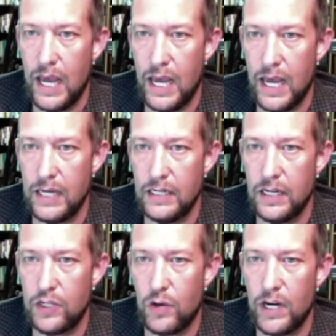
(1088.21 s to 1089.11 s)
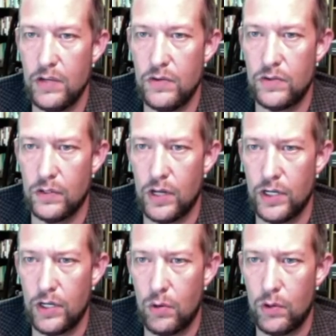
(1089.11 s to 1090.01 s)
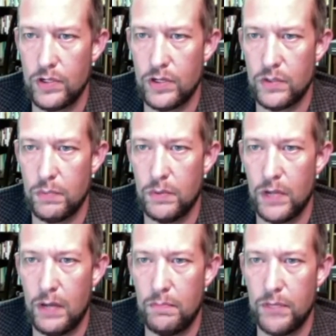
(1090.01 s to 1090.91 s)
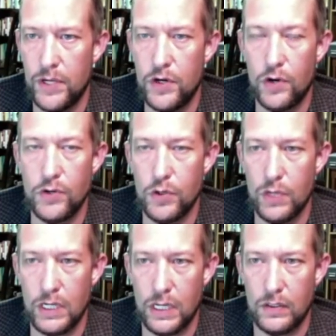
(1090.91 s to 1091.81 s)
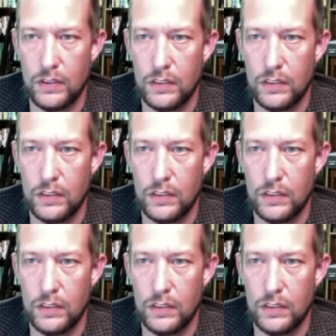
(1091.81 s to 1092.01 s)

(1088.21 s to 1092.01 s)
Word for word: and try to use the law to coerce us, but you're doing it.